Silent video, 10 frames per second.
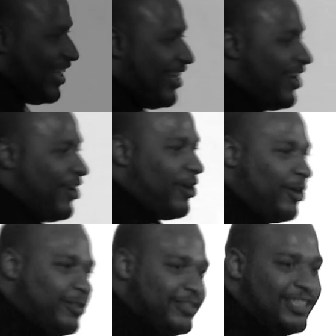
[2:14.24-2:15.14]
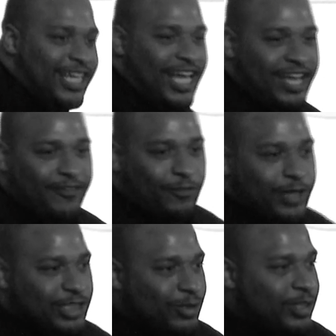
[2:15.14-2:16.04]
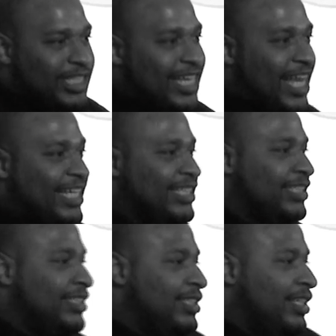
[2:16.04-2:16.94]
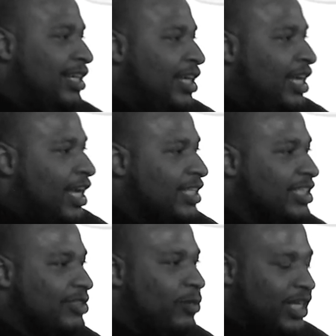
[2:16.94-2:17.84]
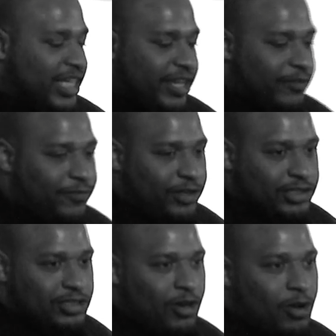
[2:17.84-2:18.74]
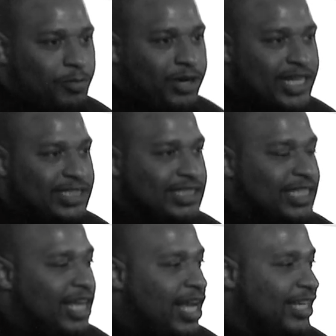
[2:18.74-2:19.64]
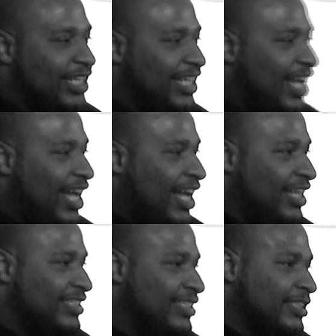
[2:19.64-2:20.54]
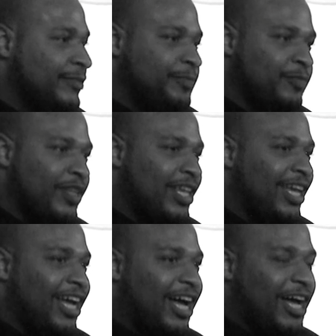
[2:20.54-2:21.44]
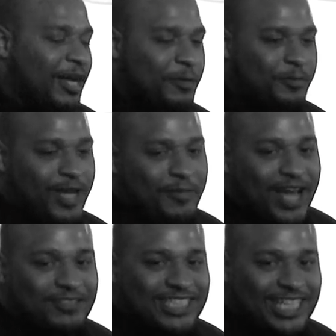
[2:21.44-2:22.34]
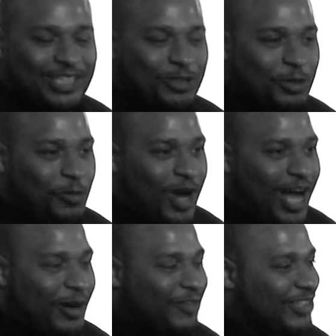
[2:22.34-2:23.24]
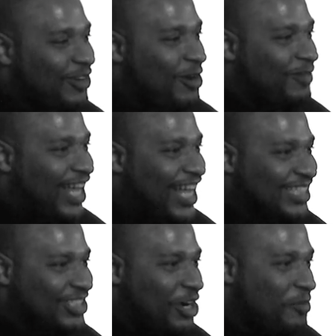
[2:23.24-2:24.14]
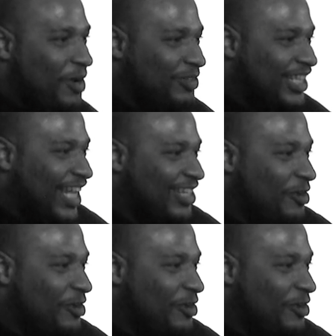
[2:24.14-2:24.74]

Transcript: Oh, how everyone doing tonight? I just want to give first all praises and honor to God. I'm going to have to take a little while, even though I'm last. Sorry about that.